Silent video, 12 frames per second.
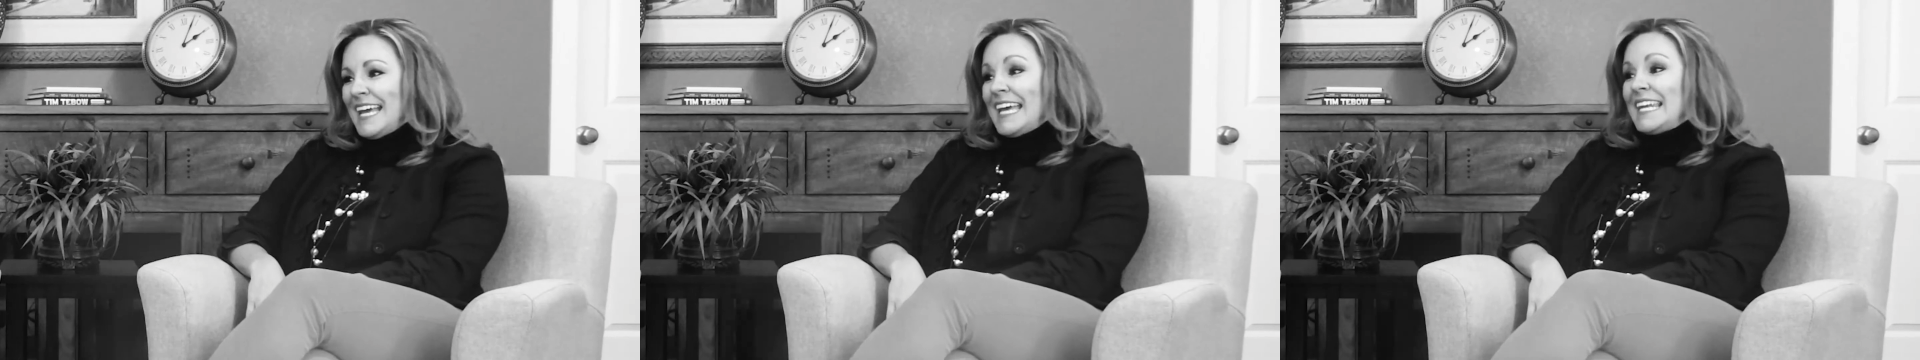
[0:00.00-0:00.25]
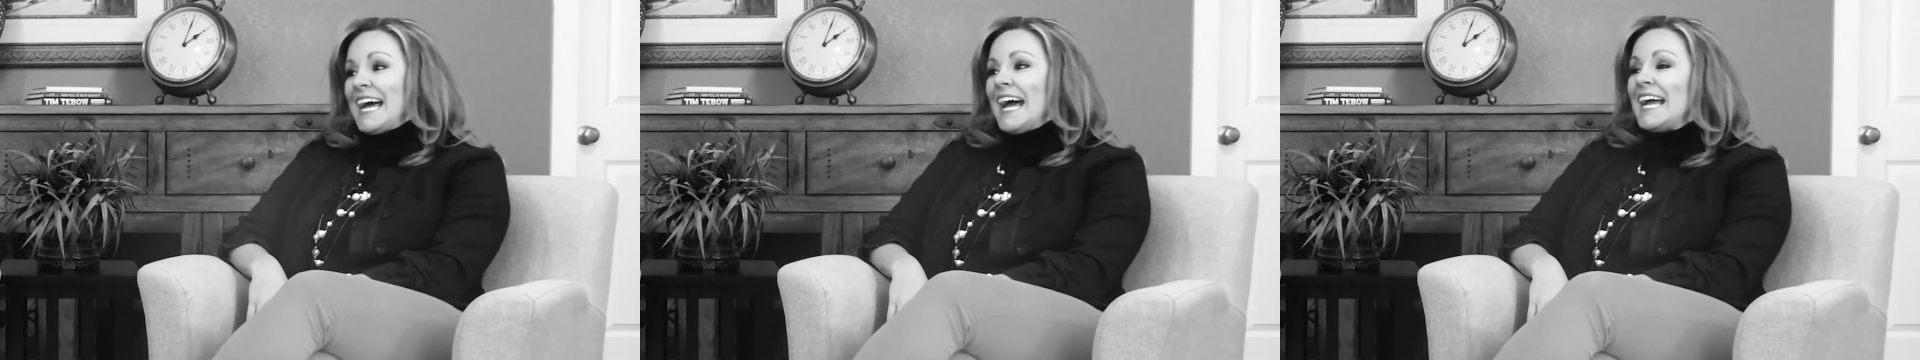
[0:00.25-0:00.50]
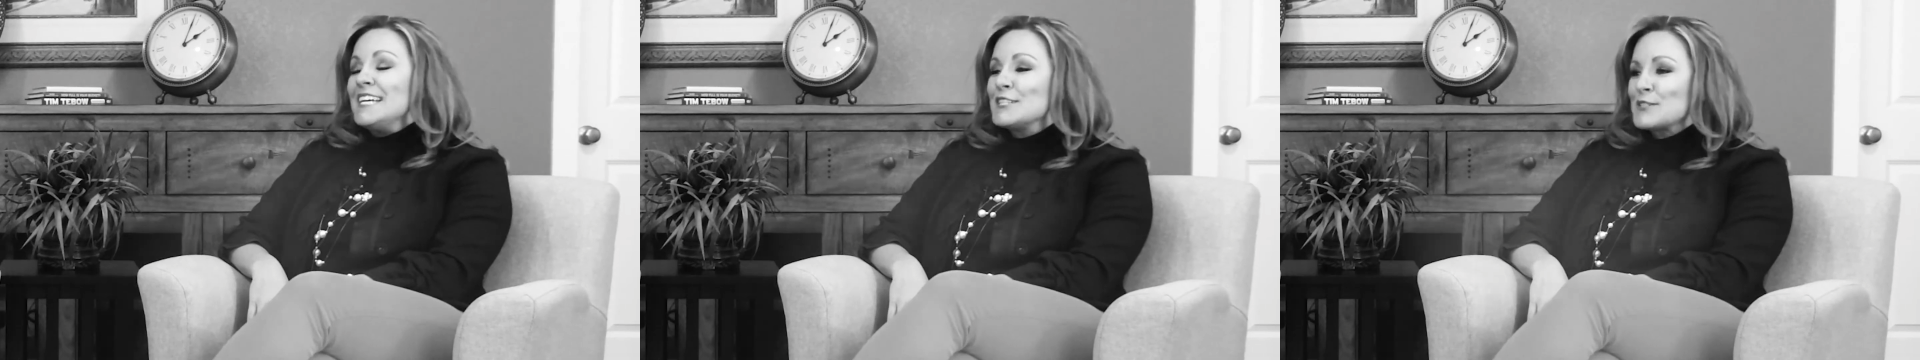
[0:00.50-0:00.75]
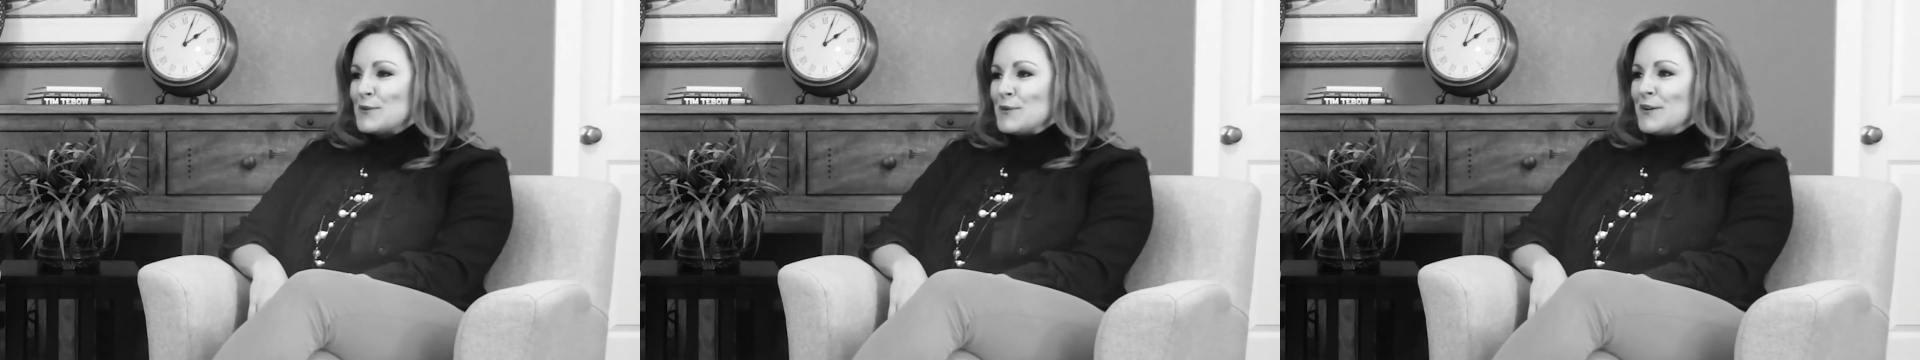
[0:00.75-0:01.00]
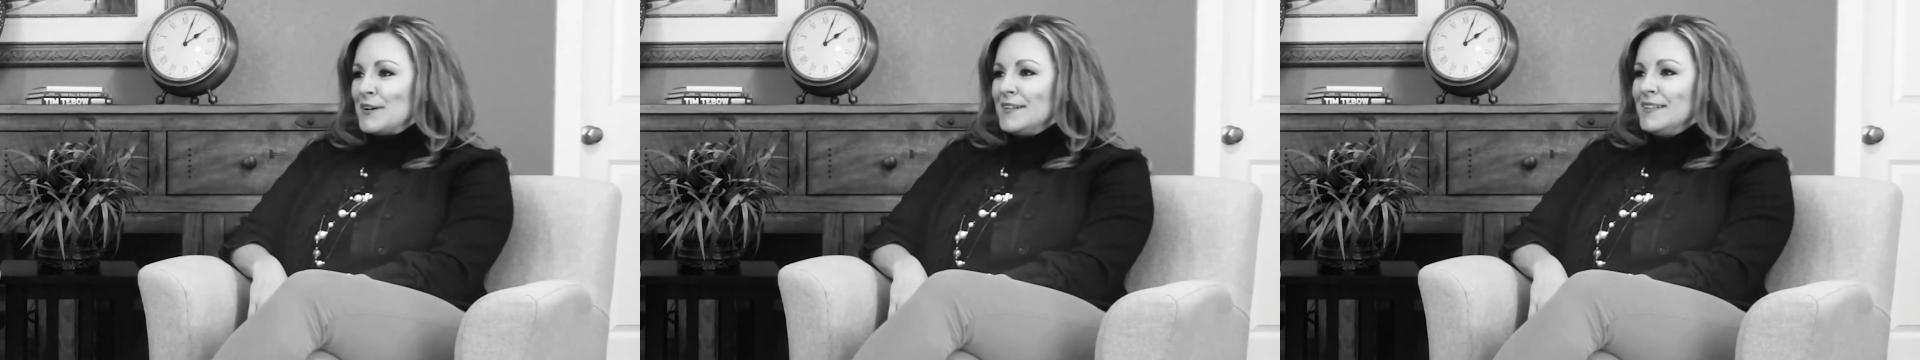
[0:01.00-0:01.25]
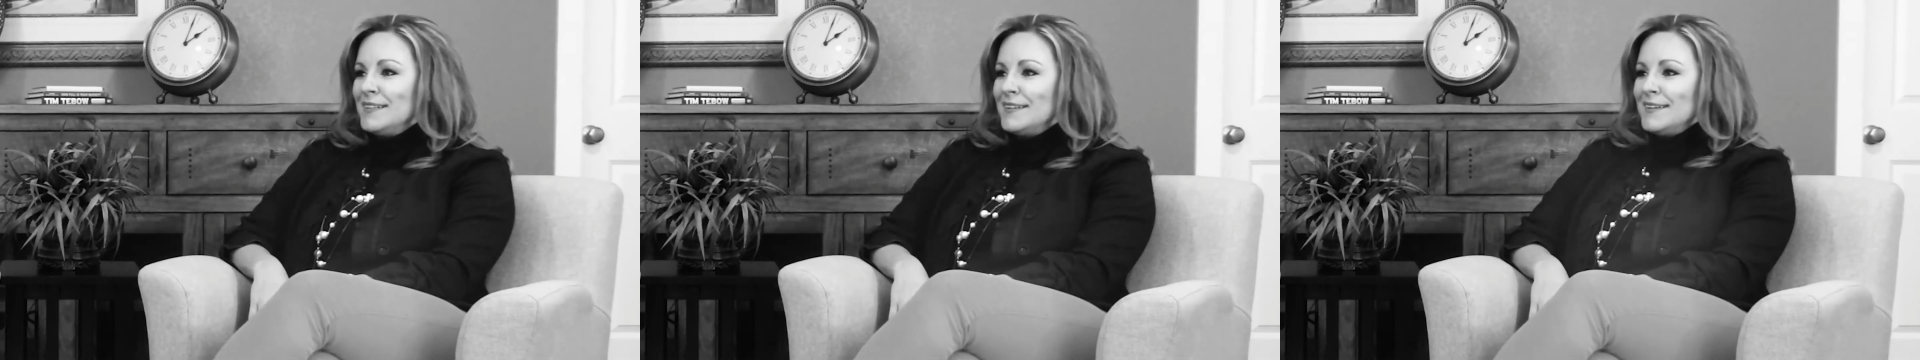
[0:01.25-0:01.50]
In high school,
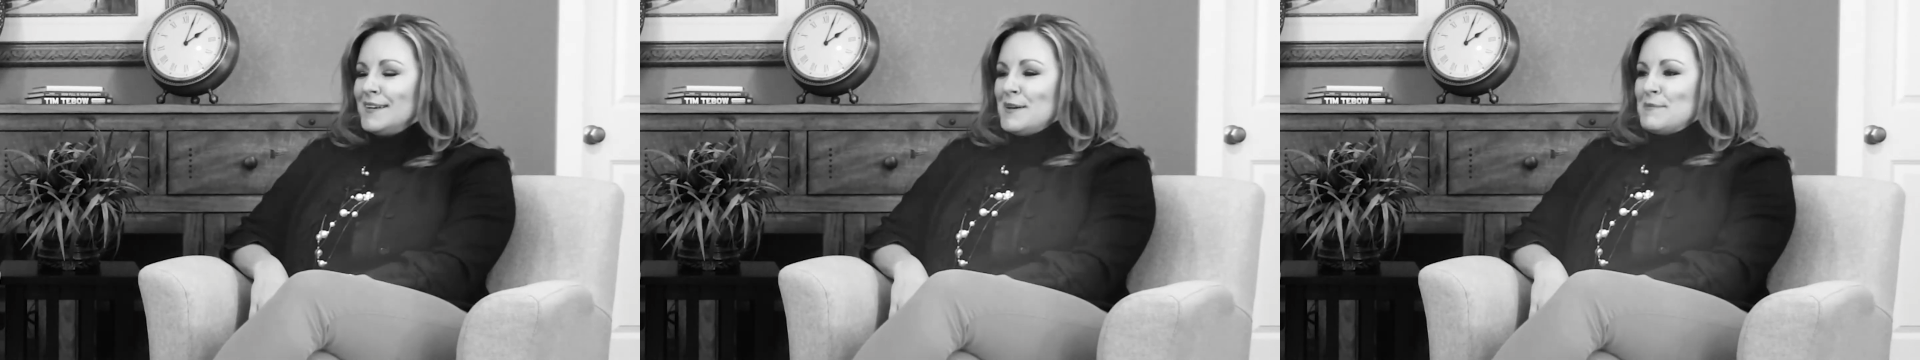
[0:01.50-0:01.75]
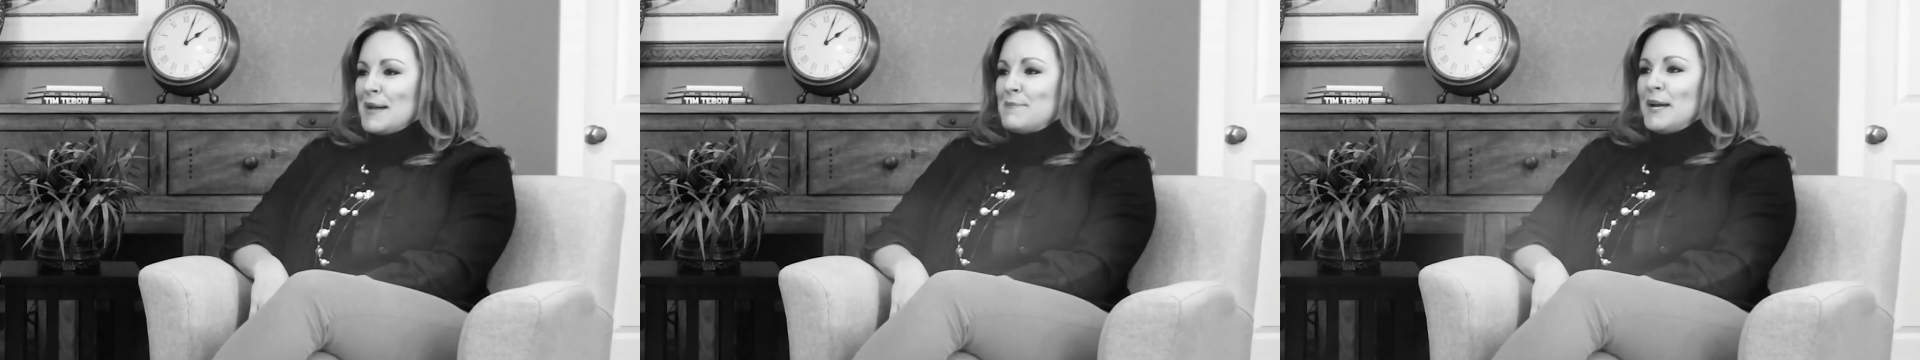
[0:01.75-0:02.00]
my